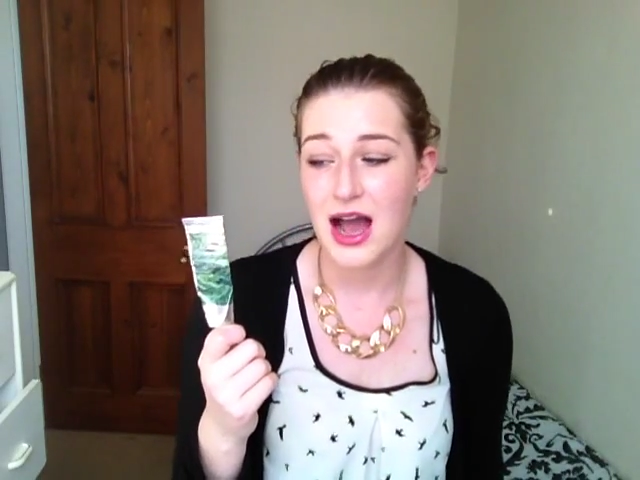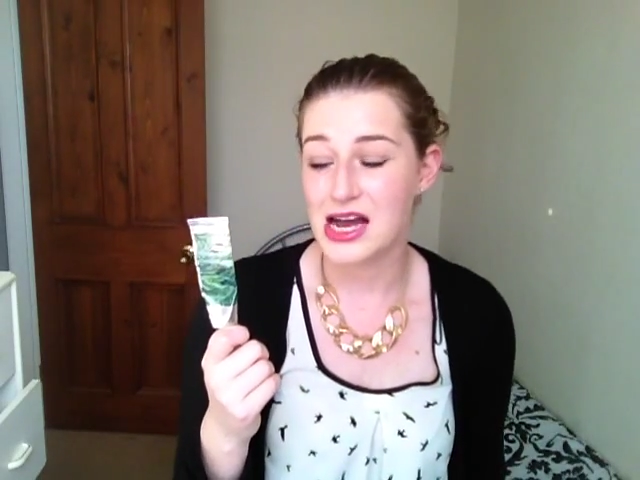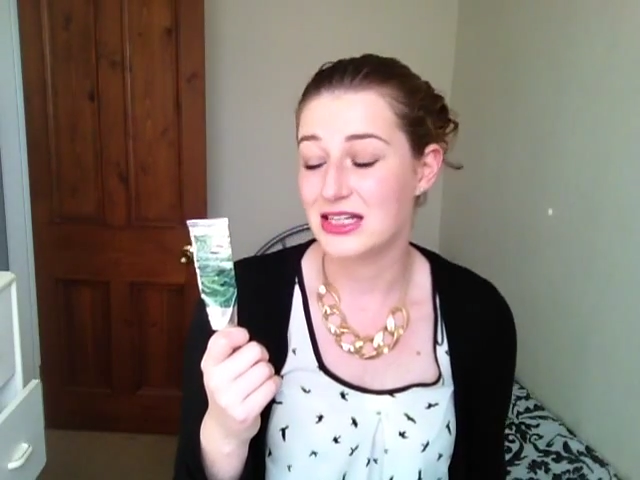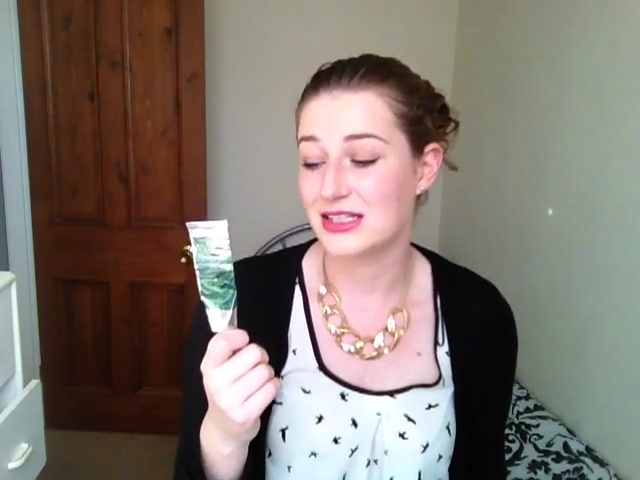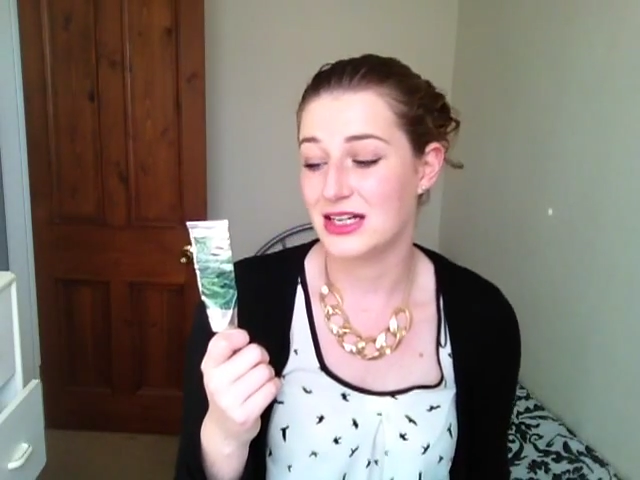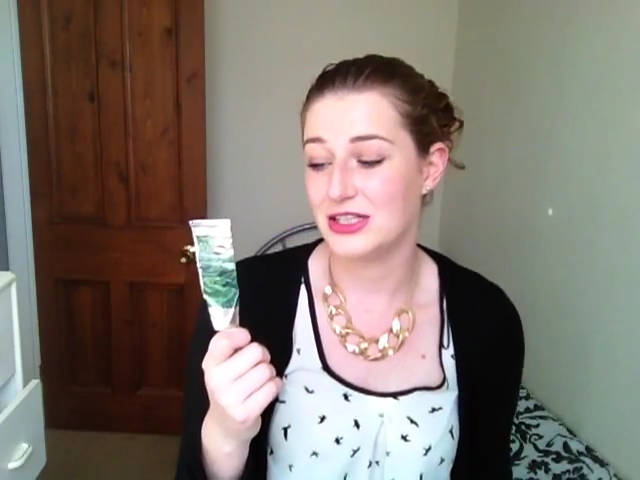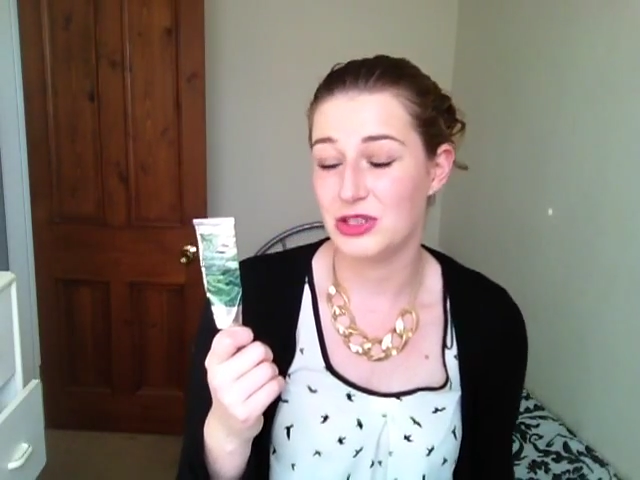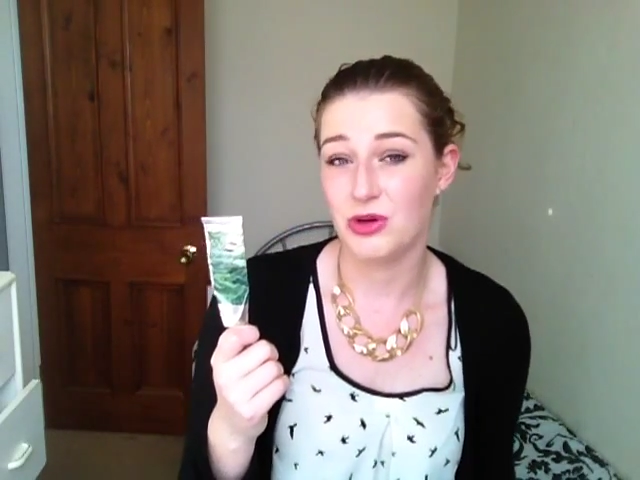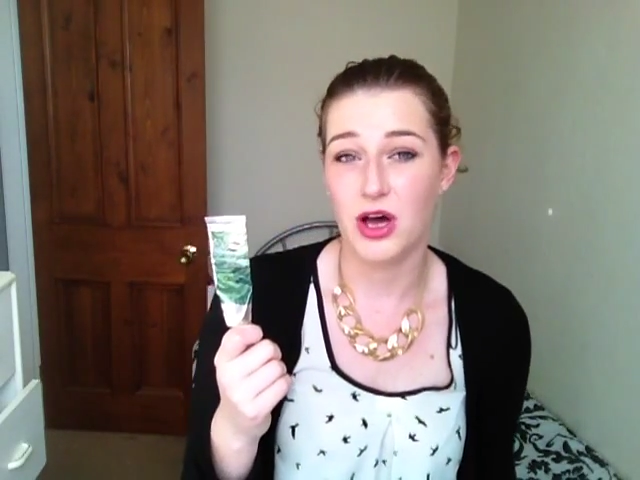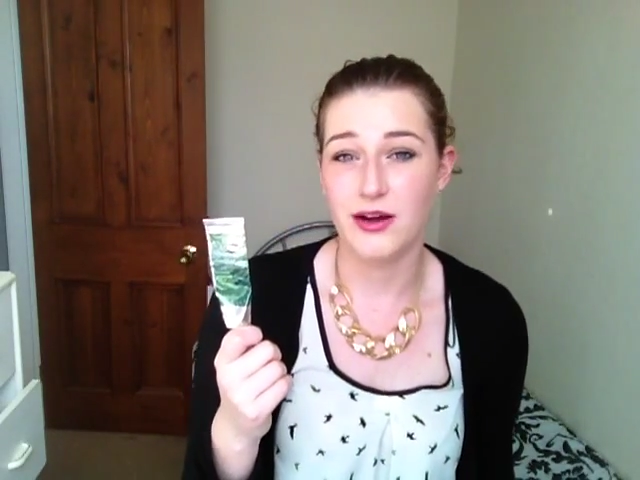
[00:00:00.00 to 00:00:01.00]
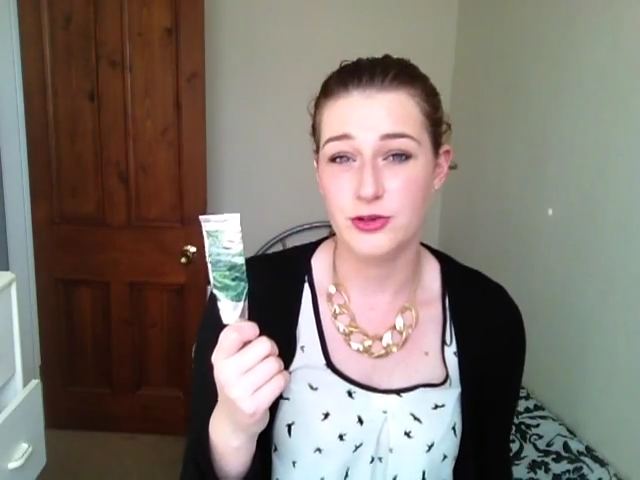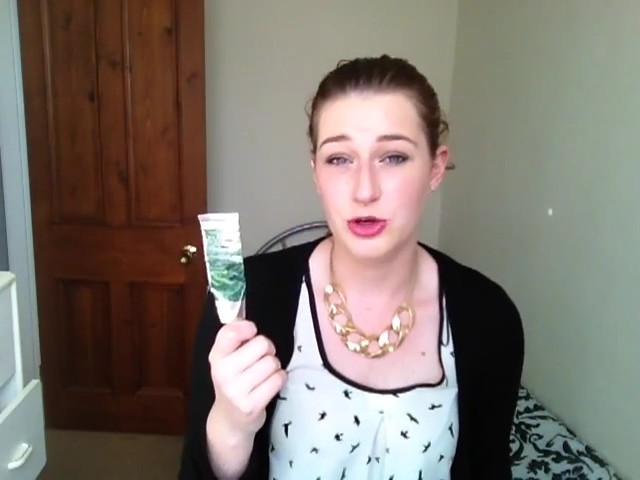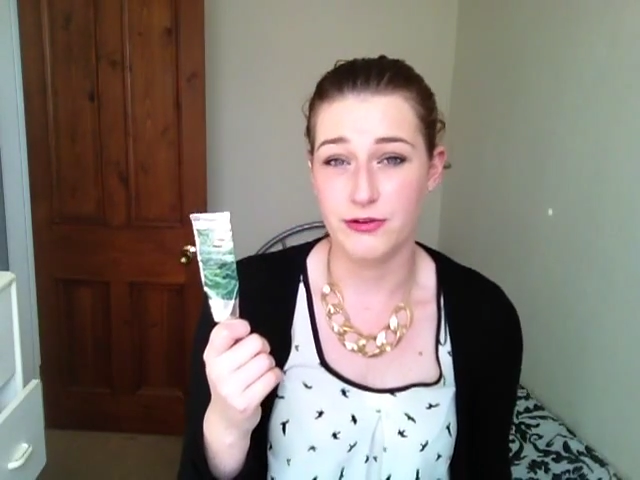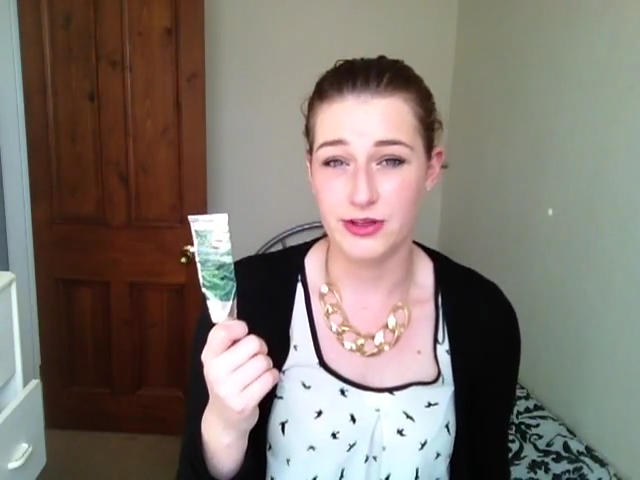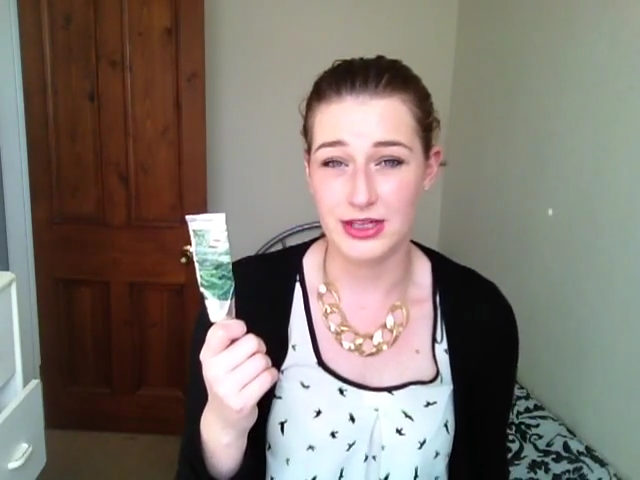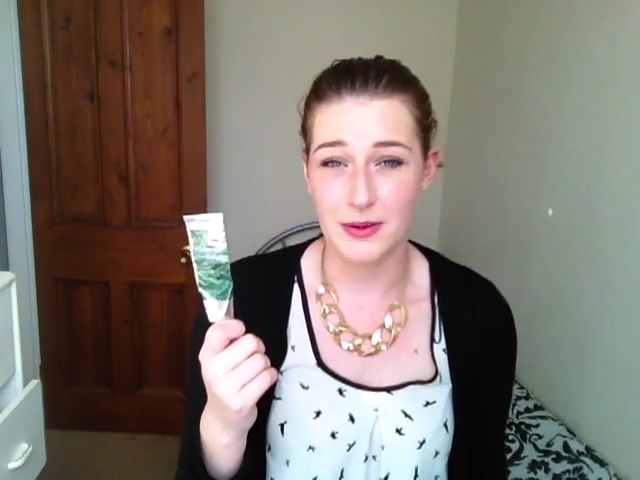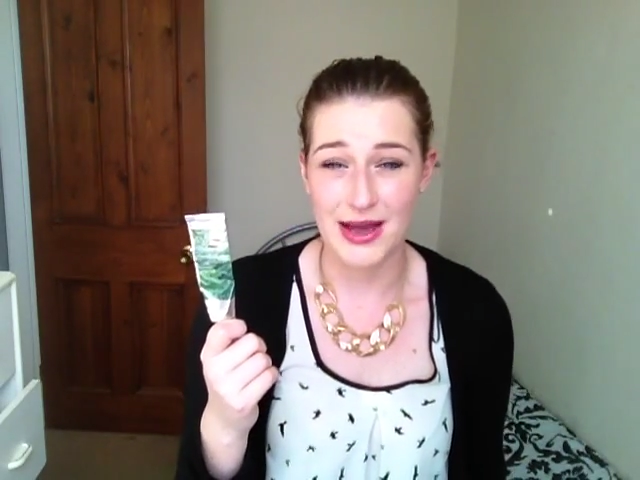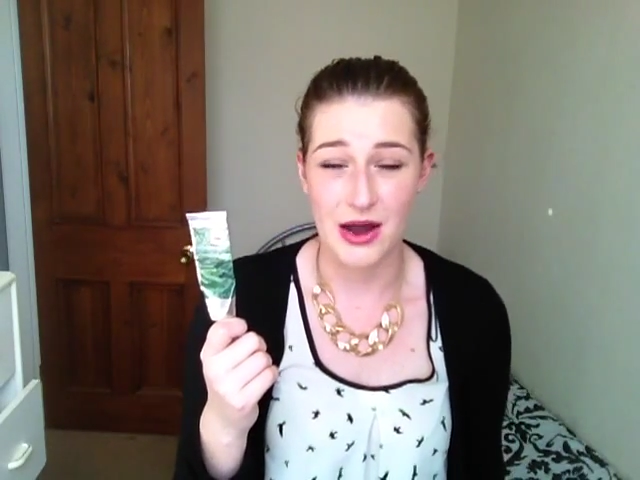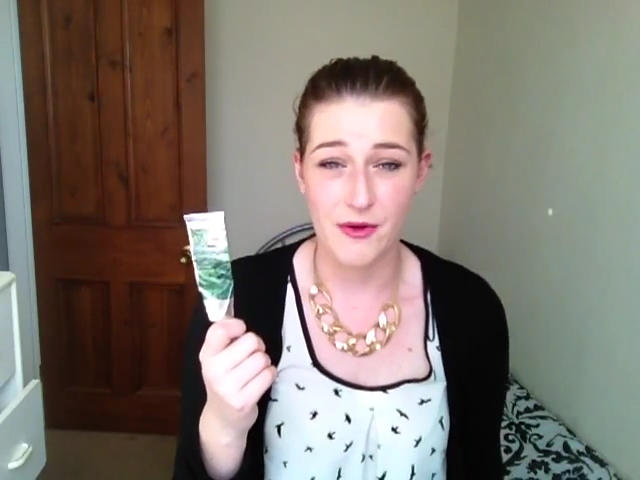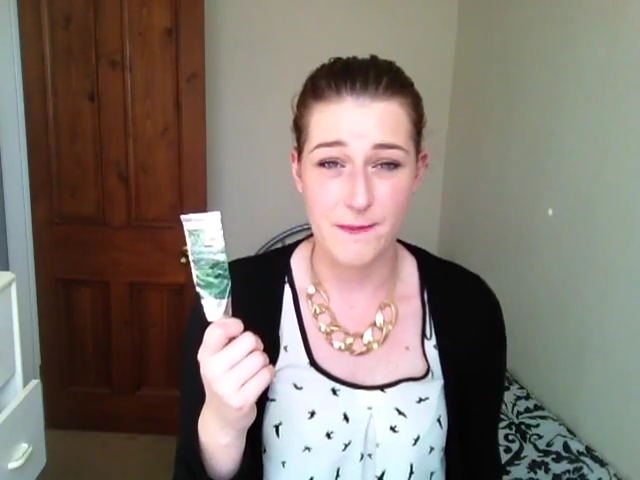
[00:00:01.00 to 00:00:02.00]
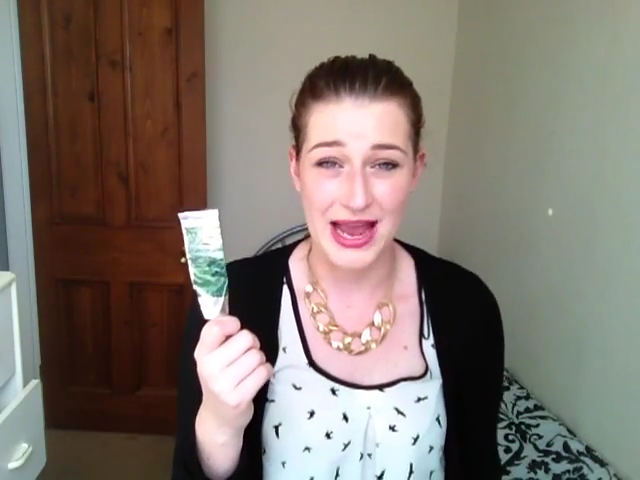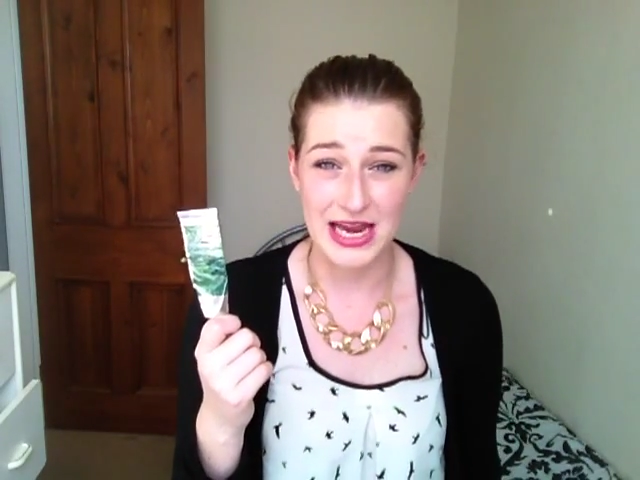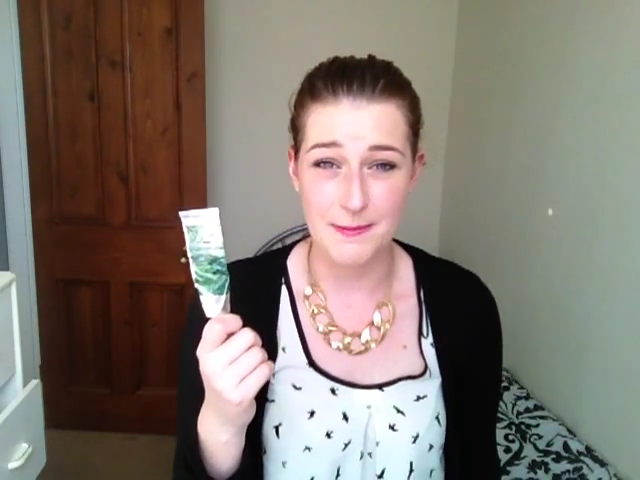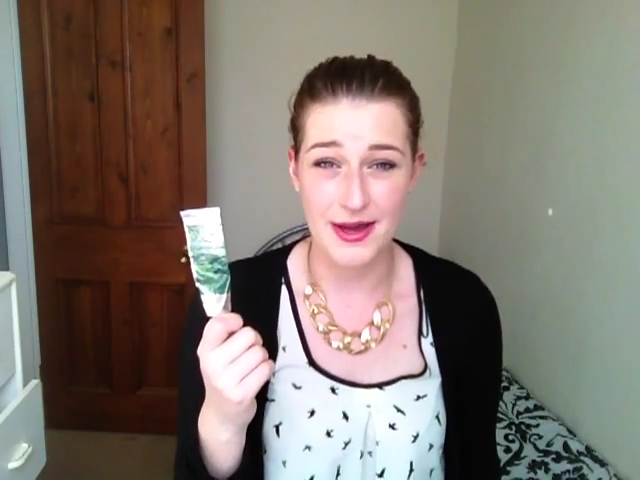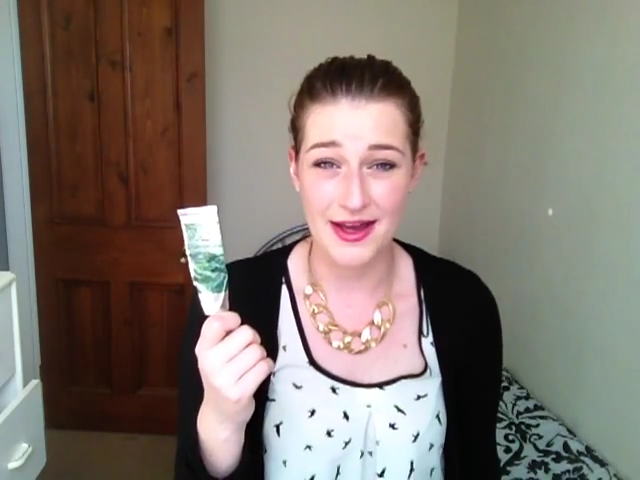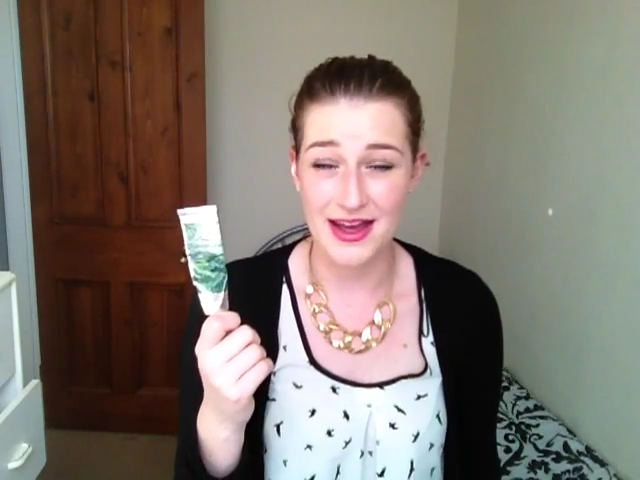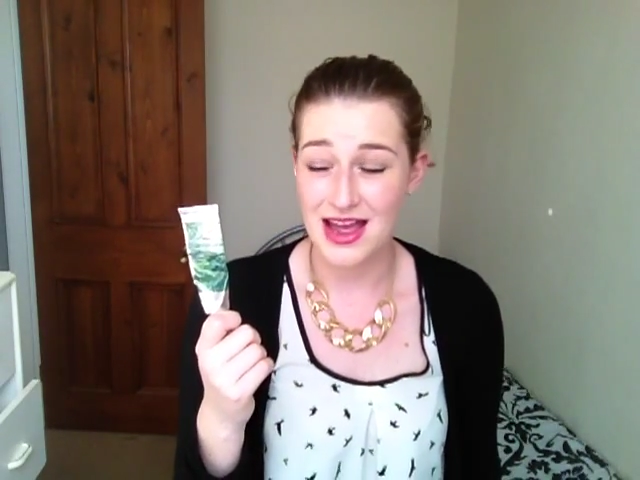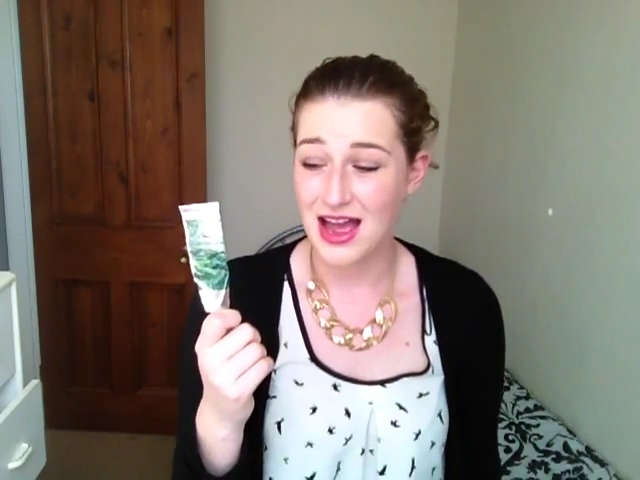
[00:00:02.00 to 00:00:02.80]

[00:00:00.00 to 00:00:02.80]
and I do a lot of shuffling about with paper